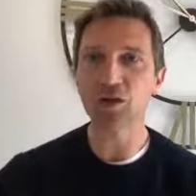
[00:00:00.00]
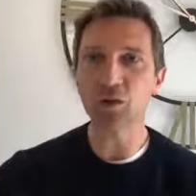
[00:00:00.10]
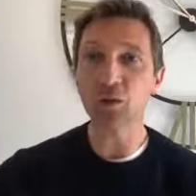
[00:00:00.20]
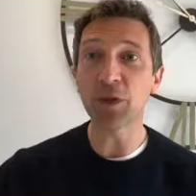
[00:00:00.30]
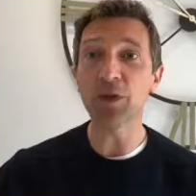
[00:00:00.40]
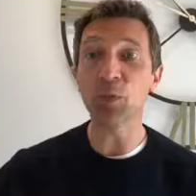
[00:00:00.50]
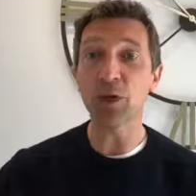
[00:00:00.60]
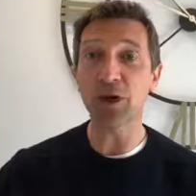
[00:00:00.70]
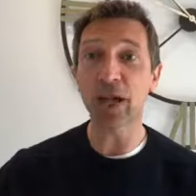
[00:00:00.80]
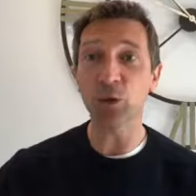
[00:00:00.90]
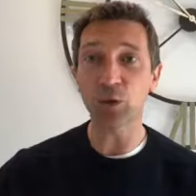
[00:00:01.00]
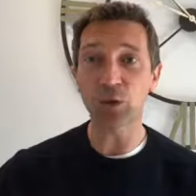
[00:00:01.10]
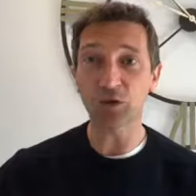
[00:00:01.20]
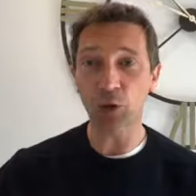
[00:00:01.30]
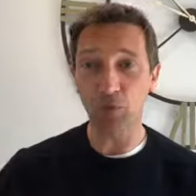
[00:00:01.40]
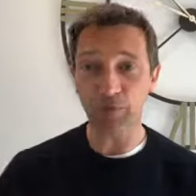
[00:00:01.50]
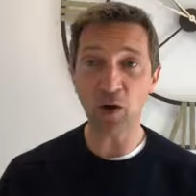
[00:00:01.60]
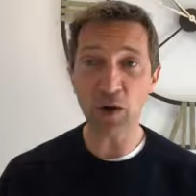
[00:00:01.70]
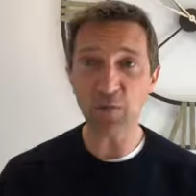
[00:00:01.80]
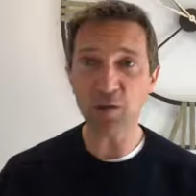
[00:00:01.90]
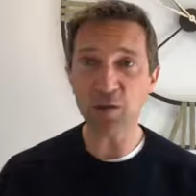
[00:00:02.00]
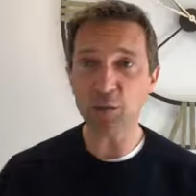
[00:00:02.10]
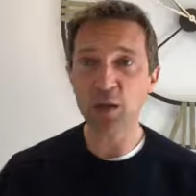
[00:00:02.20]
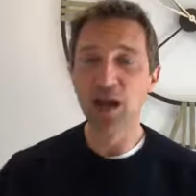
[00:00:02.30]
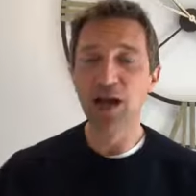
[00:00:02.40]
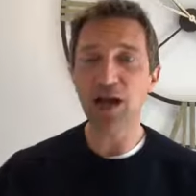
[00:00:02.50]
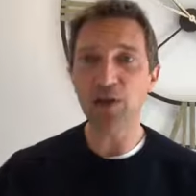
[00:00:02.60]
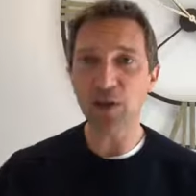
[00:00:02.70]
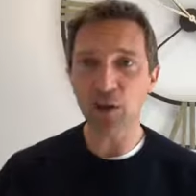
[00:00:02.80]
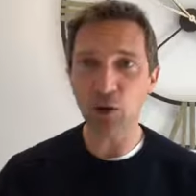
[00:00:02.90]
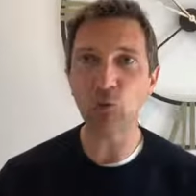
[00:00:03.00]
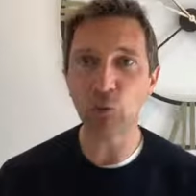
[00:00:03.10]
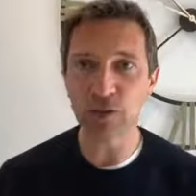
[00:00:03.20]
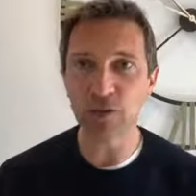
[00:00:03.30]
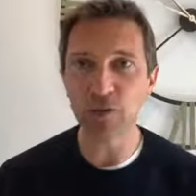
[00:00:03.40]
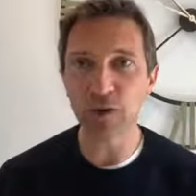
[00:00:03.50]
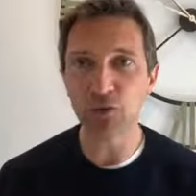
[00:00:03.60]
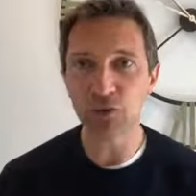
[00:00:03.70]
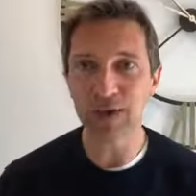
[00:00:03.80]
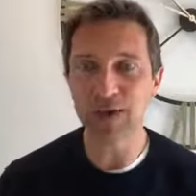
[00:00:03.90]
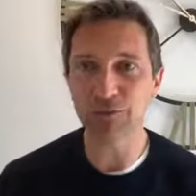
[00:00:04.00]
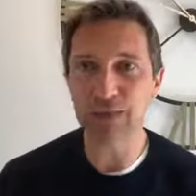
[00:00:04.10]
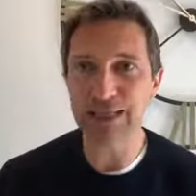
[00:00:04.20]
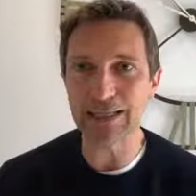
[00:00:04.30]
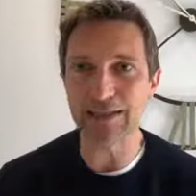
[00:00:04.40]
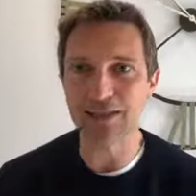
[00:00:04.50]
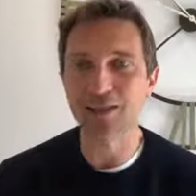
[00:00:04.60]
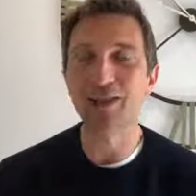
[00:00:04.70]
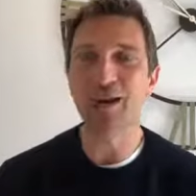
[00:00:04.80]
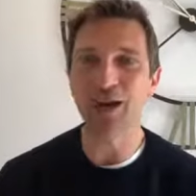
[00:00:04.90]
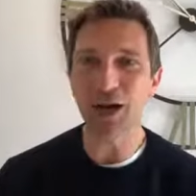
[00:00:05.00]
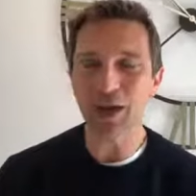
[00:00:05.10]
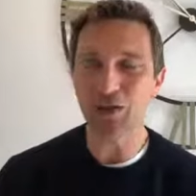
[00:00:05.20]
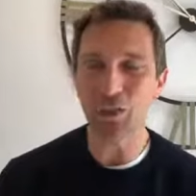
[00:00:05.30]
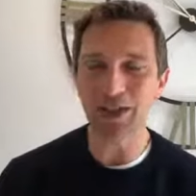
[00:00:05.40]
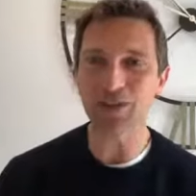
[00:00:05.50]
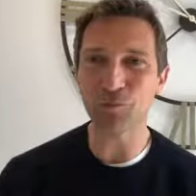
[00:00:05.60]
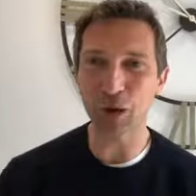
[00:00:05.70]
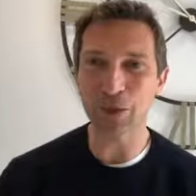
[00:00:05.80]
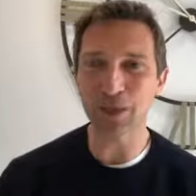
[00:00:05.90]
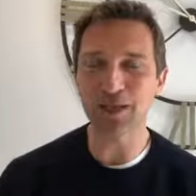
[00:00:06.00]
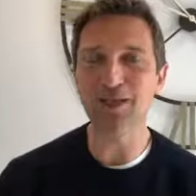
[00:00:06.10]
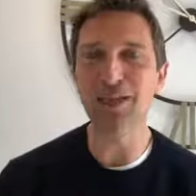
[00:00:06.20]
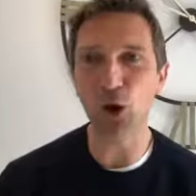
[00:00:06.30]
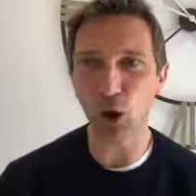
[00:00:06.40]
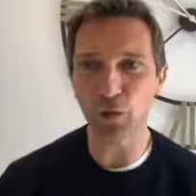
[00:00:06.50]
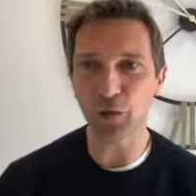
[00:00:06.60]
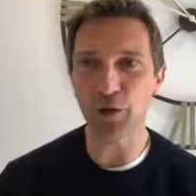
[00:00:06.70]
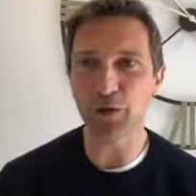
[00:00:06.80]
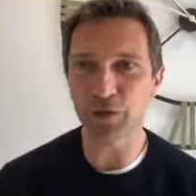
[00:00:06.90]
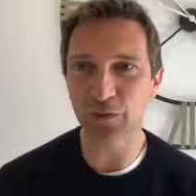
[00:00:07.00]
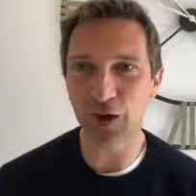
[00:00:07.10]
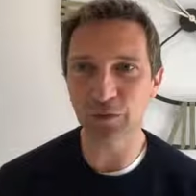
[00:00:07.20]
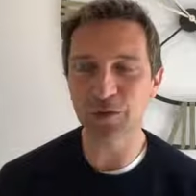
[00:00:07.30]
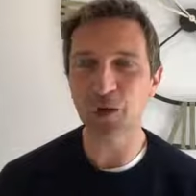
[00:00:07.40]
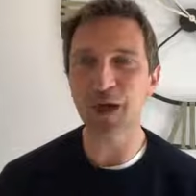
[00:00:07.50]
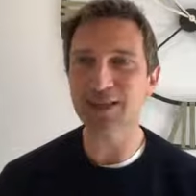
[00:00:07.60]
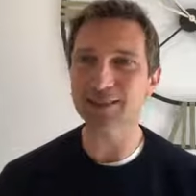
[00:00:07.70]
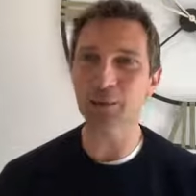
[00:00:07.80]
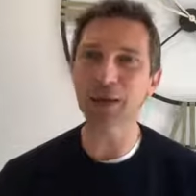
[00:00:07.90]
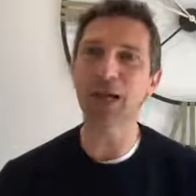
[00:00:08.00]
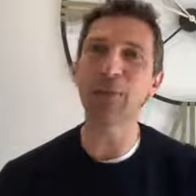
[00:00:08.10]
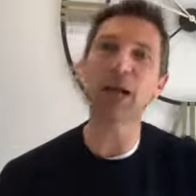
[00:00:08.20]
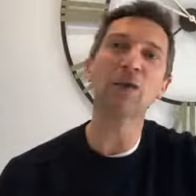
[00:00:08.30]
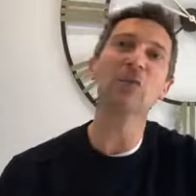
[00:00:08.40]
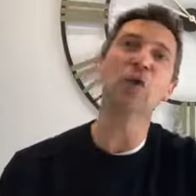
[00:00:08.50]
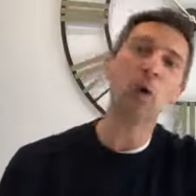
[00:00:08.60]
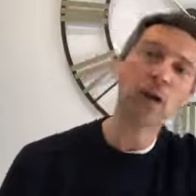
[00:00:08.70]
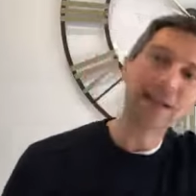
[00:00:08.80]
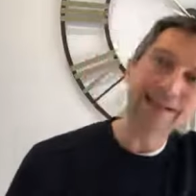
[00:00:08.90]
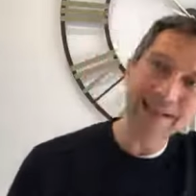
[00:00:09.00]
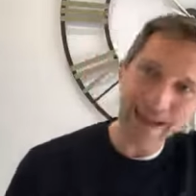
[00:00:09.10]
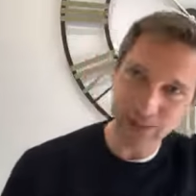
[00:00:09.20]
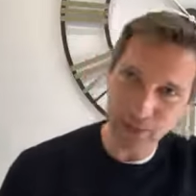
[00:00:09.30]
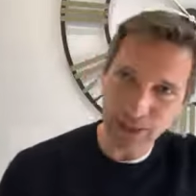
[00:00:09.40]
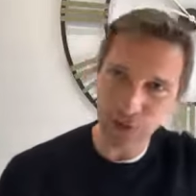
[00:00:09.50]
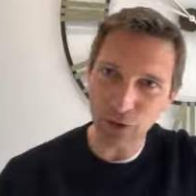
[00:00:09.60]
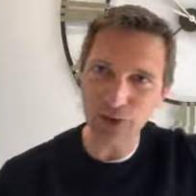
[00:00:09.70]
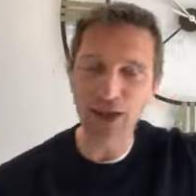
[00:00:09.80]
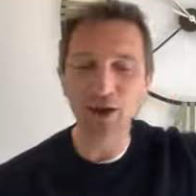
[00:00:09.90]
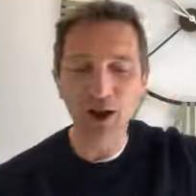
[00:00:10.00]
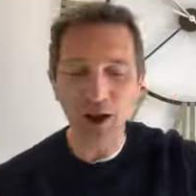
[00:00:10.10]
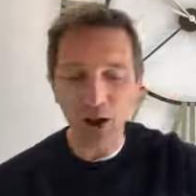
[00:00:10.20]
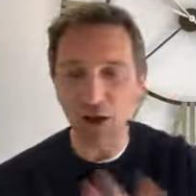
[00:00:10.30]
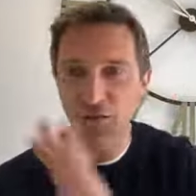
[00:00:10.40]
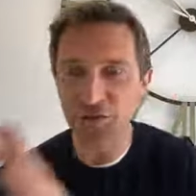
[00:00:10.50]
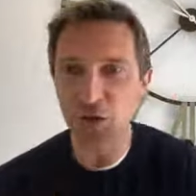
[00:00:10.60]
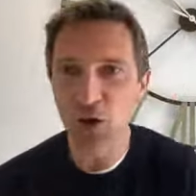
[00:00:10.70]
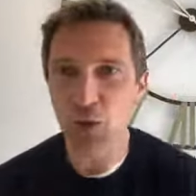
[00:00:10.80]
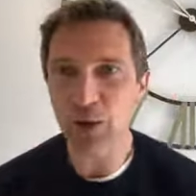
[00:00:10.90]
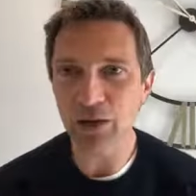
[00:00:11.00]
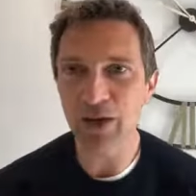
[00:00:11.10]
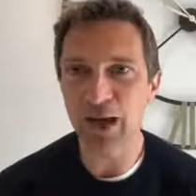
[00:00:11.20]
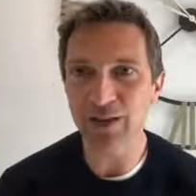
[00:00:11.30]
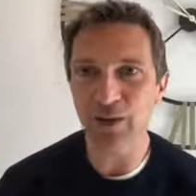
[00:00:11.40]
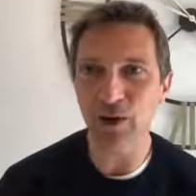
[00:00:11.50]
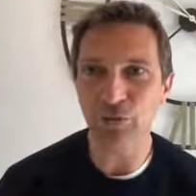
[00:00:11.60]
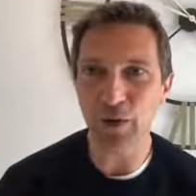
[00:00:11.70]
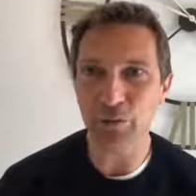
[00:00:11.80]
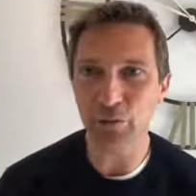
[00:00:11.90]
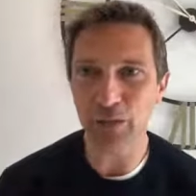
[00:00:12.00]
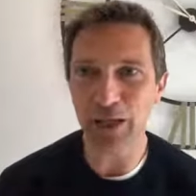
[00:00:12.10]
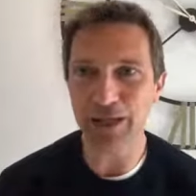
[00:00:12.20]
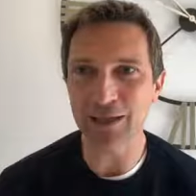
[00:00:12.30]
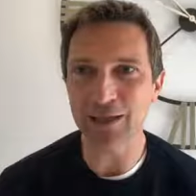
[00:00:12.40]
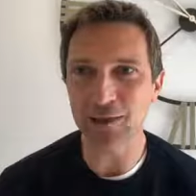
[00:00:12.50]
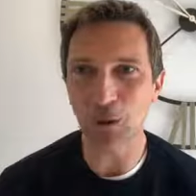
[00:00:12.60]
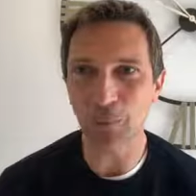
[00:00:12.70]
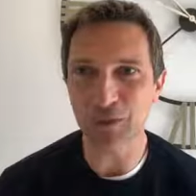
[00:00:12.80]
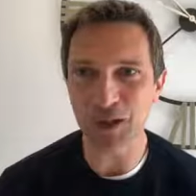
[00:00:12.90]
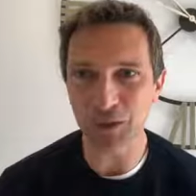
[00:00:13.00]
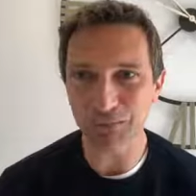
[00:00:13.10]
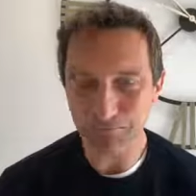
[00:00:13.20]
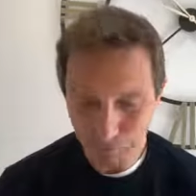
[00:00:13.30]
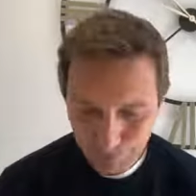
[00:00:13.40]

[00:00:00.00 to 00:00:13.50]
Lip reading: to then work out what are the top 5 or so, and then I will be doing dramatic readings to the best of my ability of those 5. So that's something coming up for next week in the lockdown after we have had our favourite plays competition.